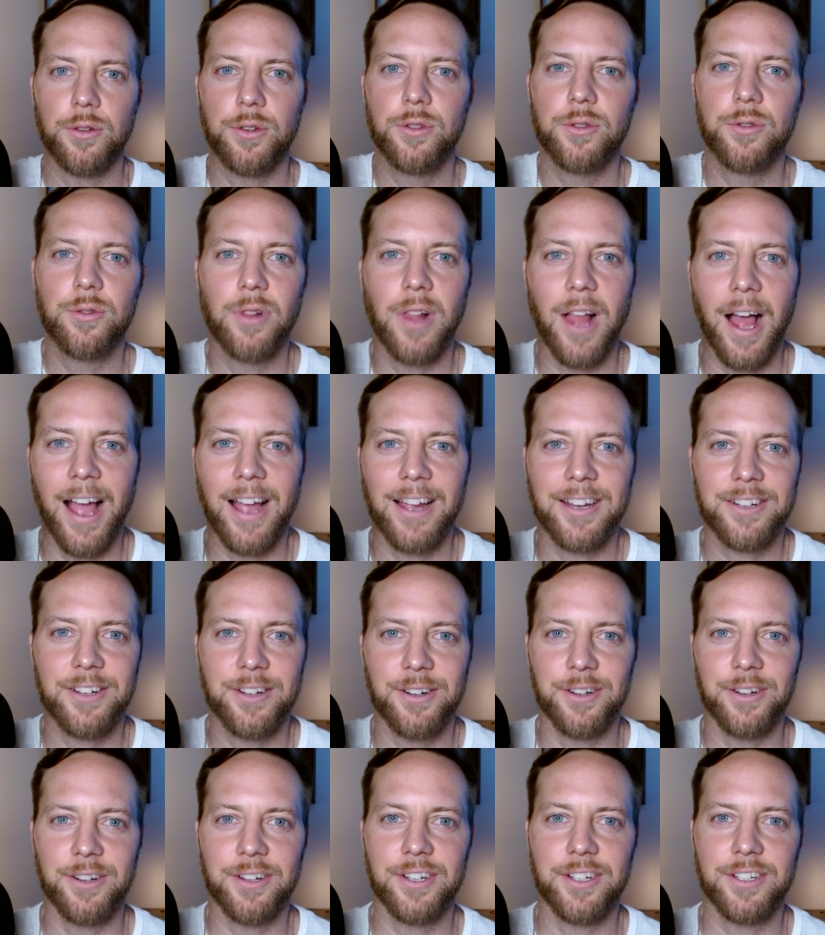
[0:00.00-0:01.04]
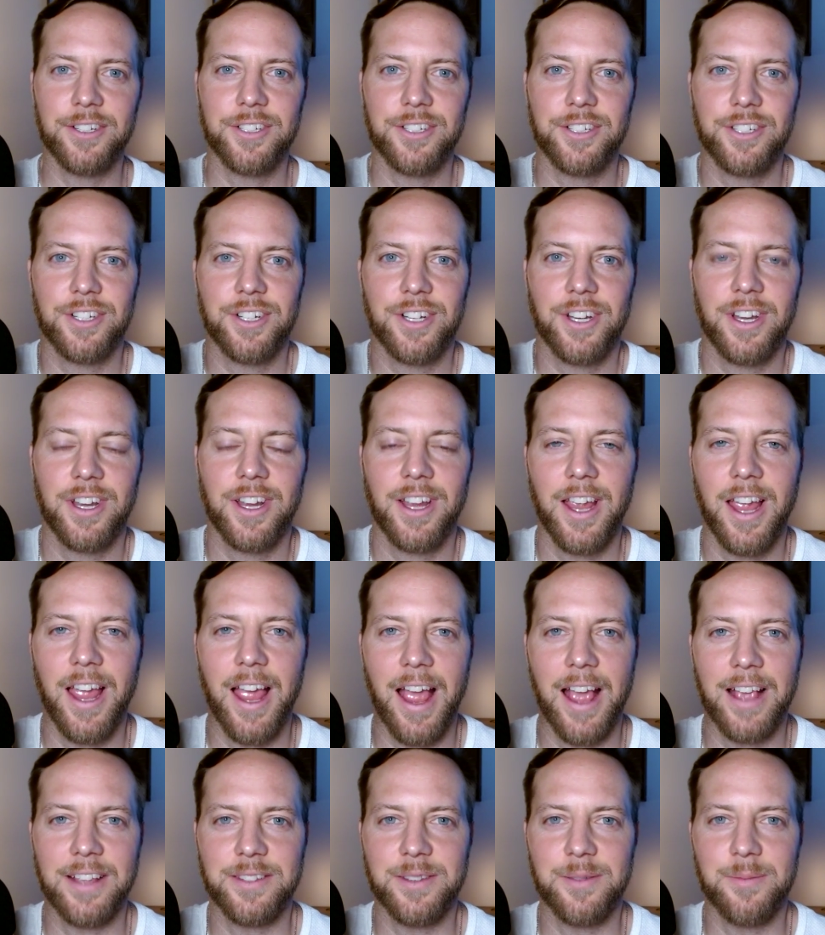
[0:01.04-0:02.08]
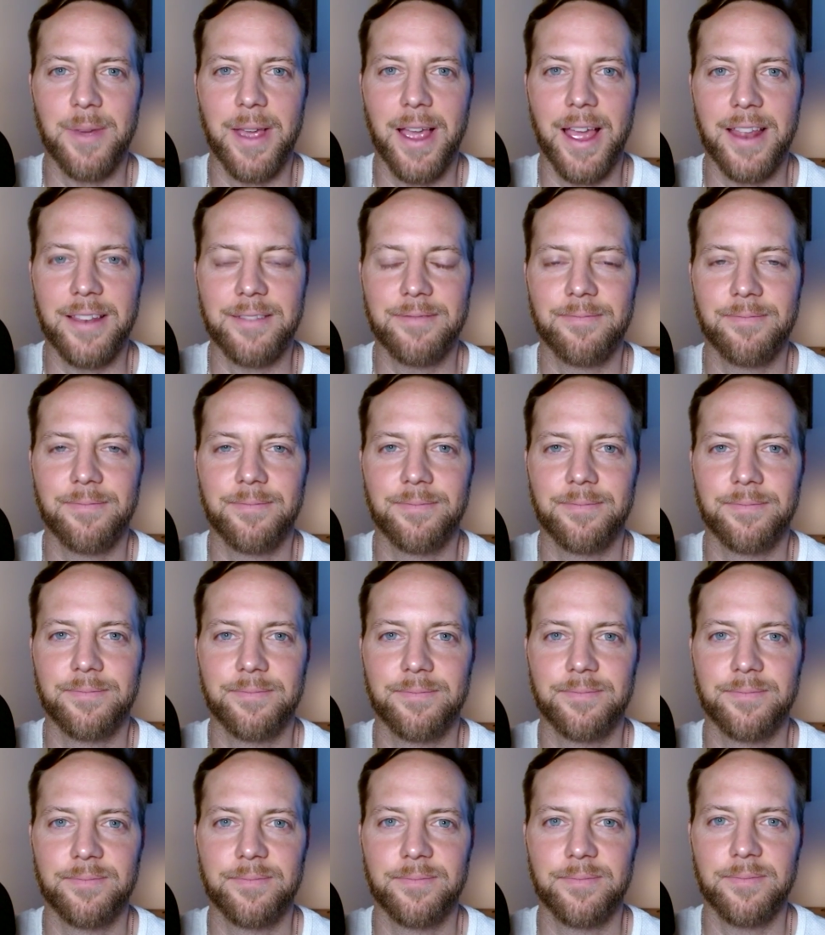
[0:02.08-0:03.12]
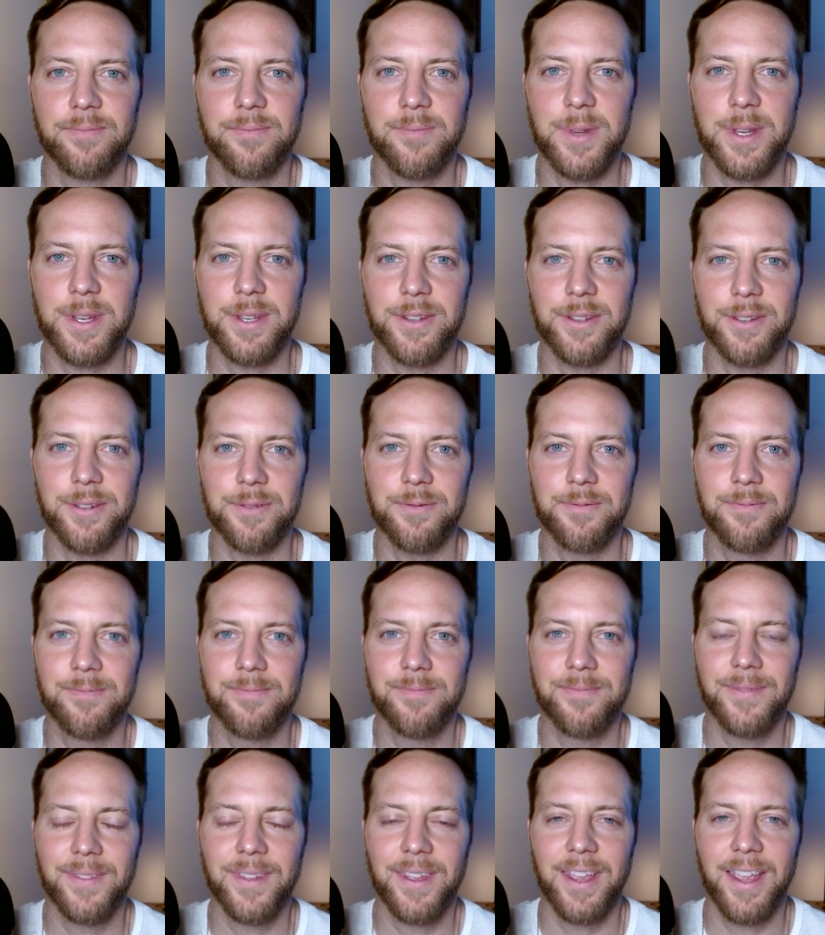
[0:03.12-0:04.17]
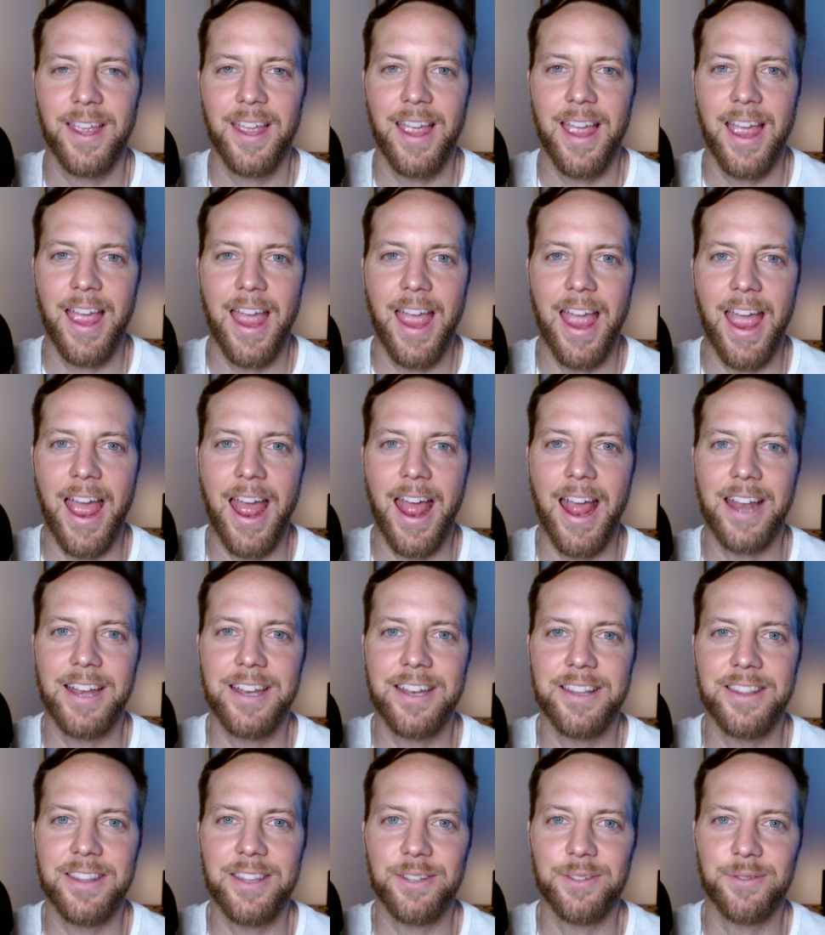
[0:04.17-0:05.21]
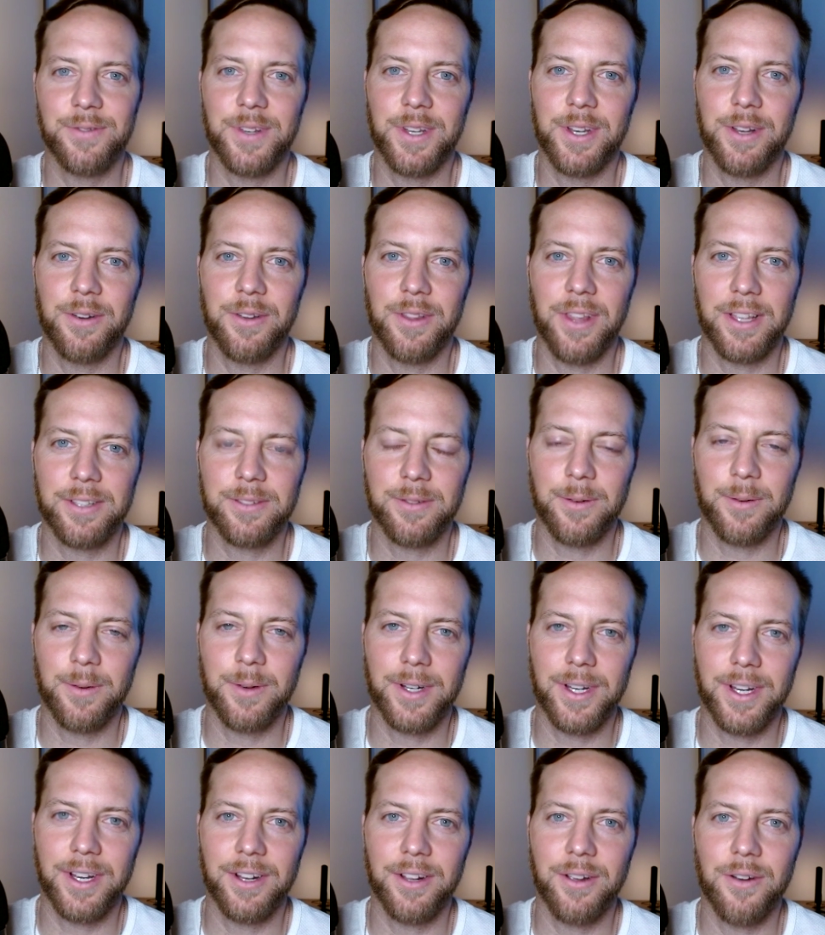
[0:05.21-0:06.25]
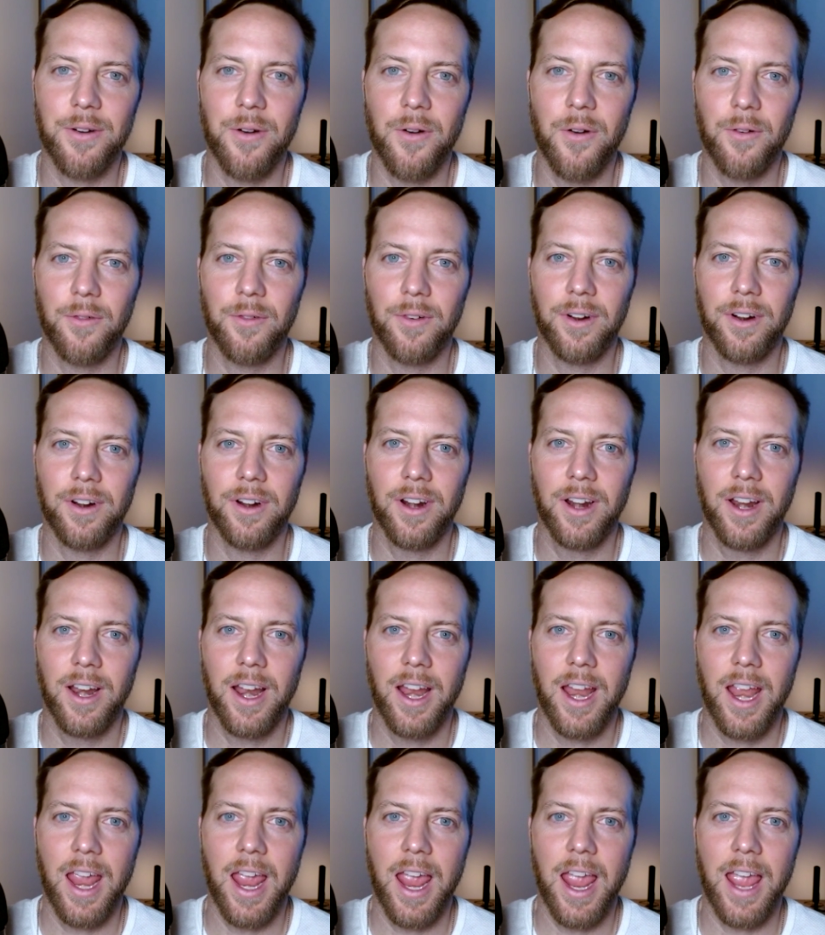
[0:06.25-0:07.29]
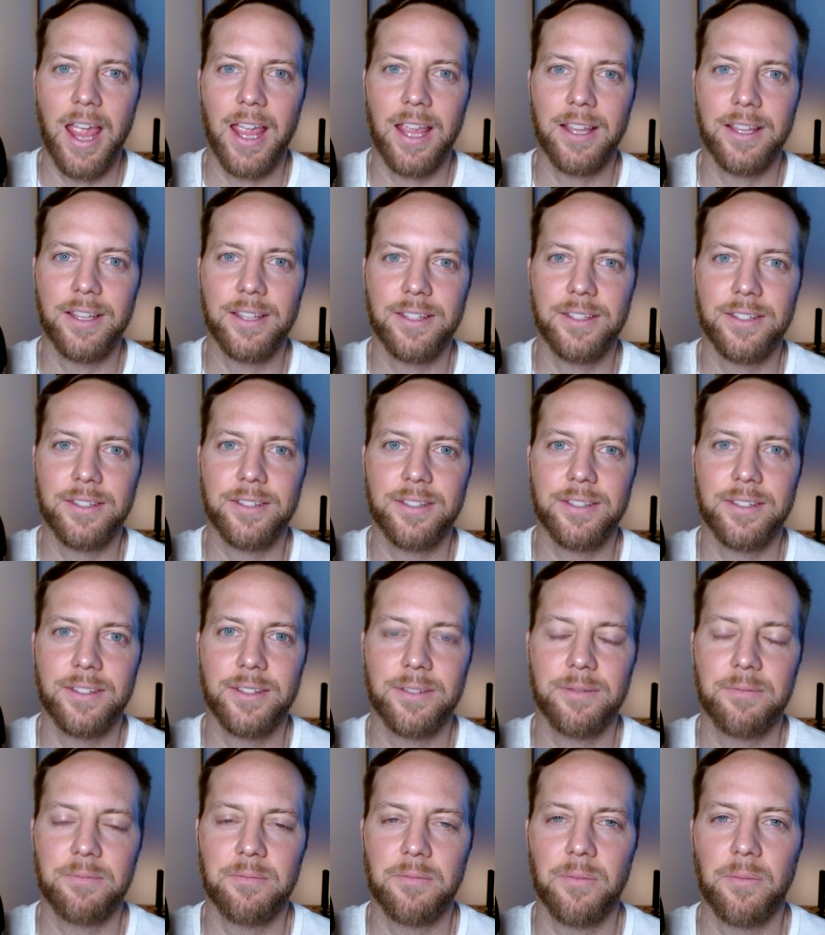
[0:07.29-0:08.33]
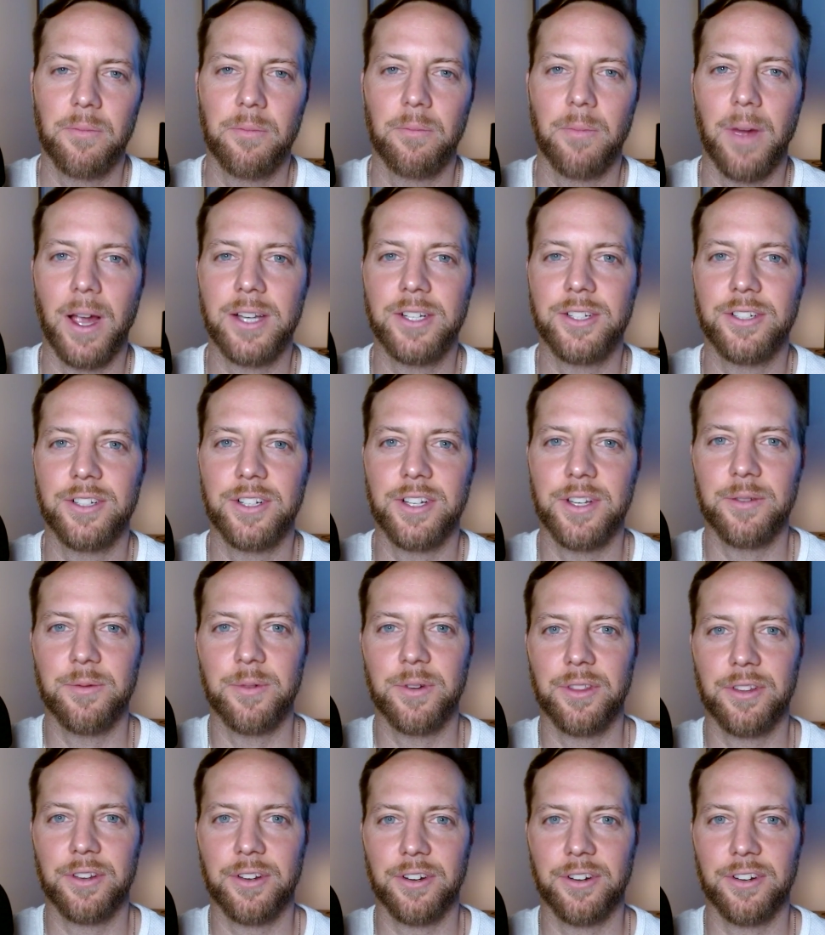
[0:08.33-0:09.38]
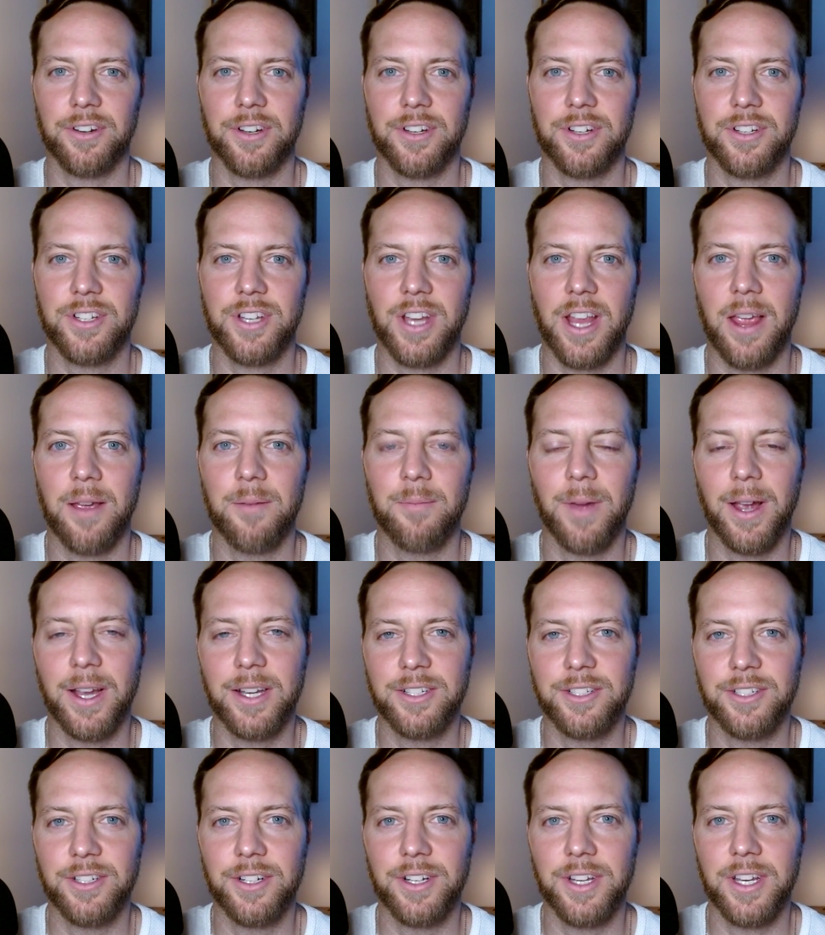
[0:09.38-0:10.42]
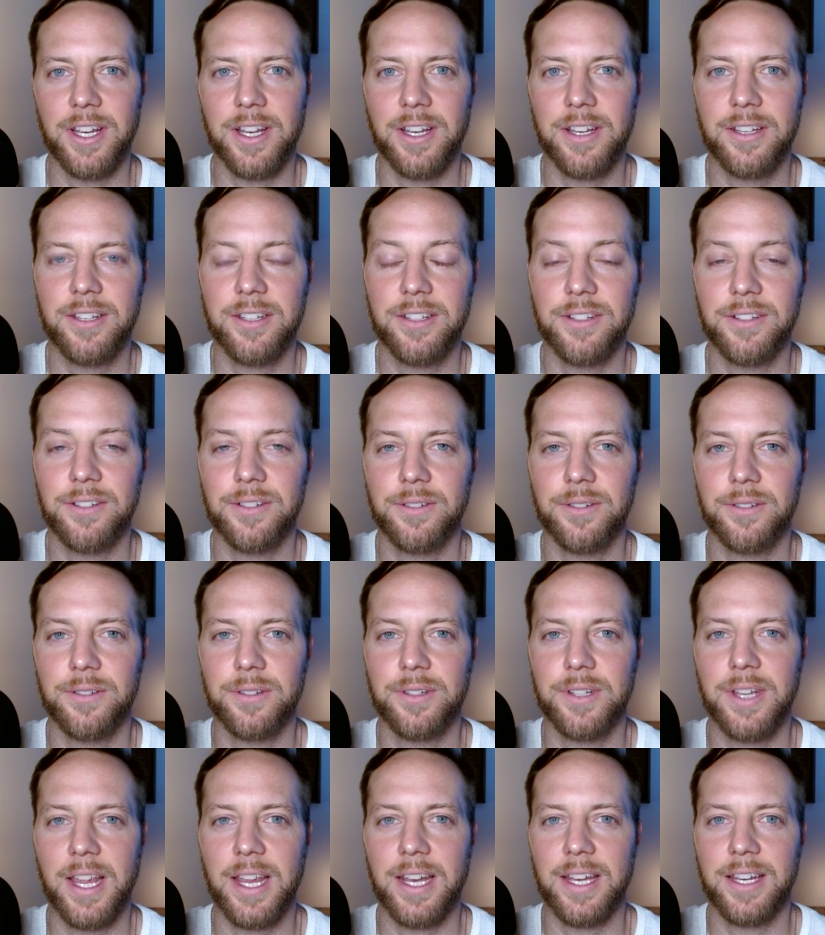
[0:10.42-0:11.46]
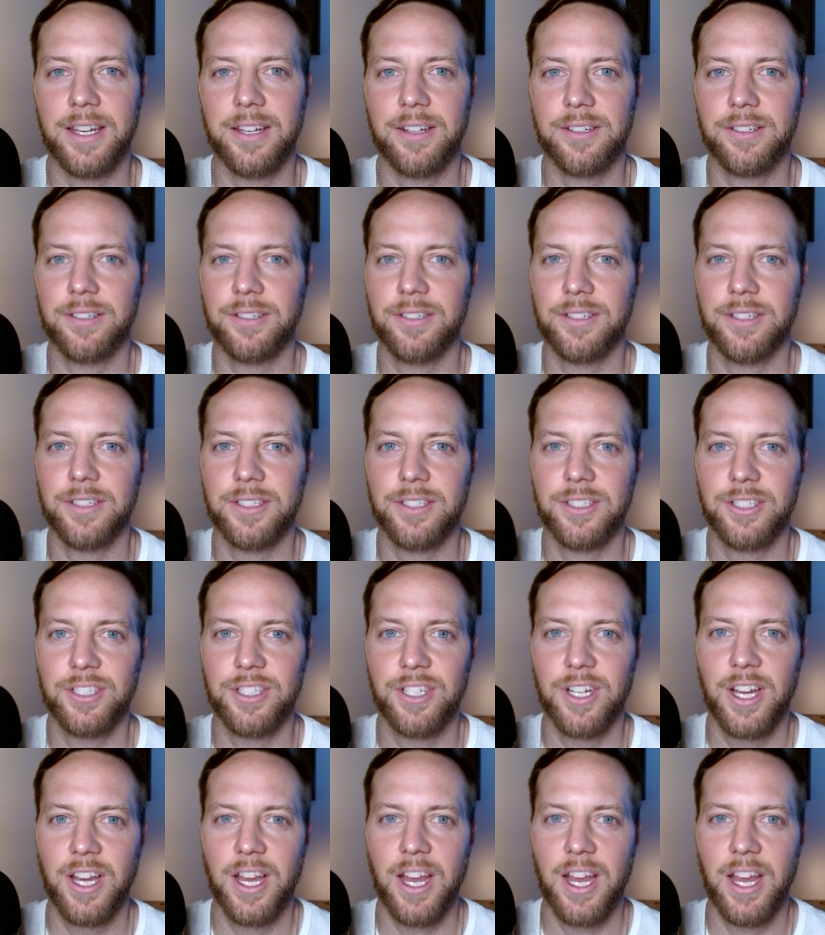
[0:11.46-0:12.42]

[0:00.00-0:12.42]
You lack courage as a man. Me too. And in this video, that's what we're going to go over is my journey with courage and my journey to gaining courage